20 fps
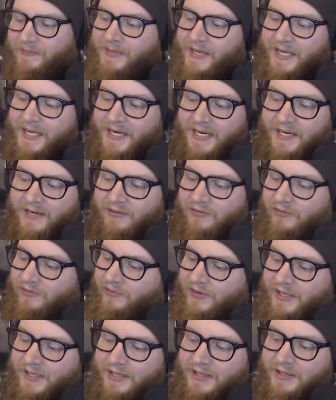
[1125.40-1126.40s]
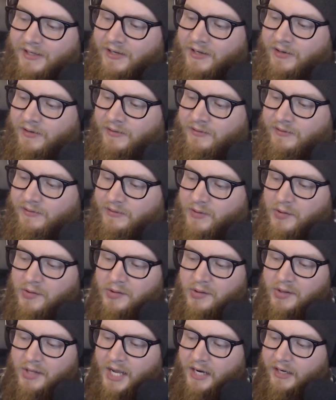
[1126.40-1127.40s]
Man, I don't fucking know.
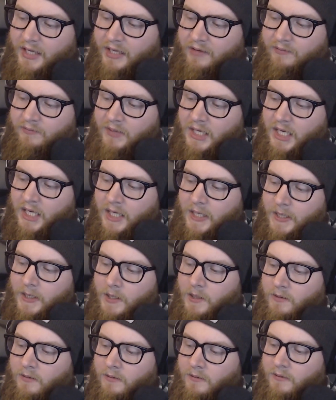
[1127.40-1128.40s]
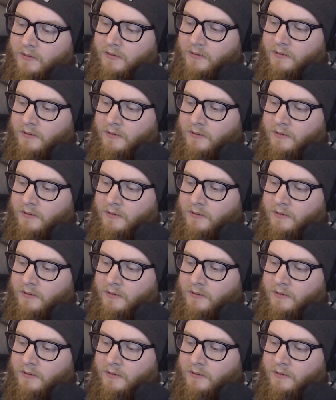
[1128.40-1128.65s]
This is kind of giving me a headache.